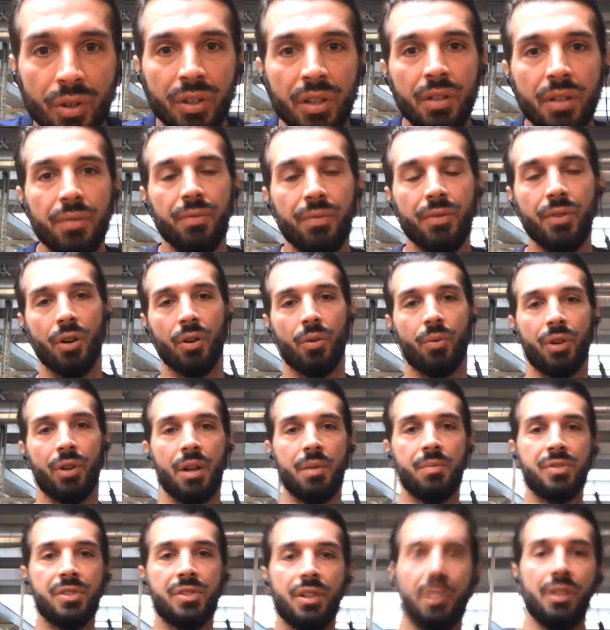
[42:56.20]
Eve, no, what
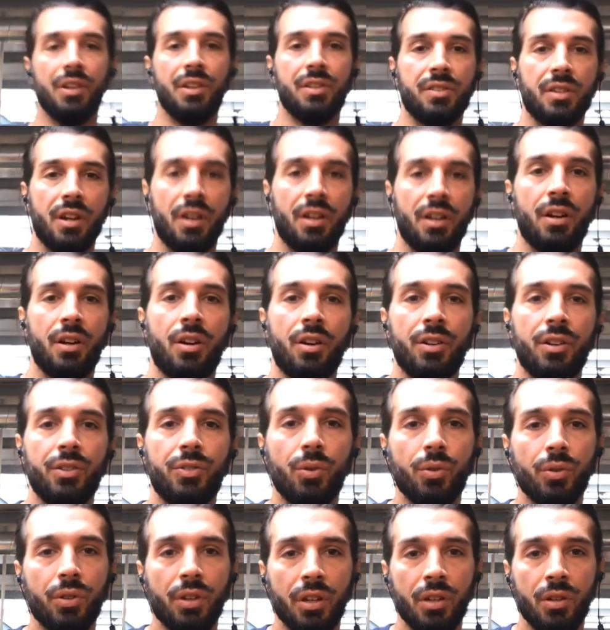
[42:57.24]
I'm saying is that our
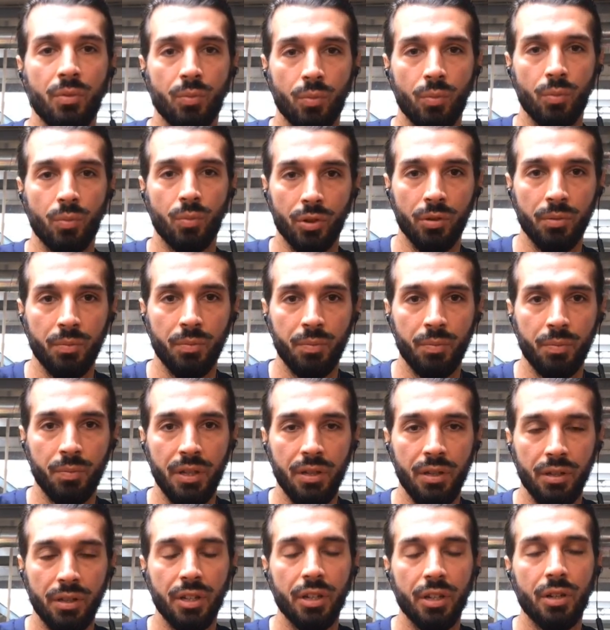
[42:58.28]
token will
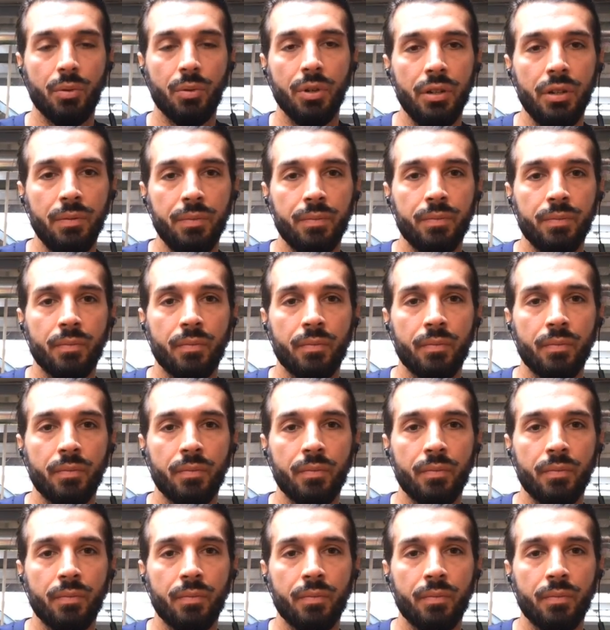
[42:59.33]
be liquid.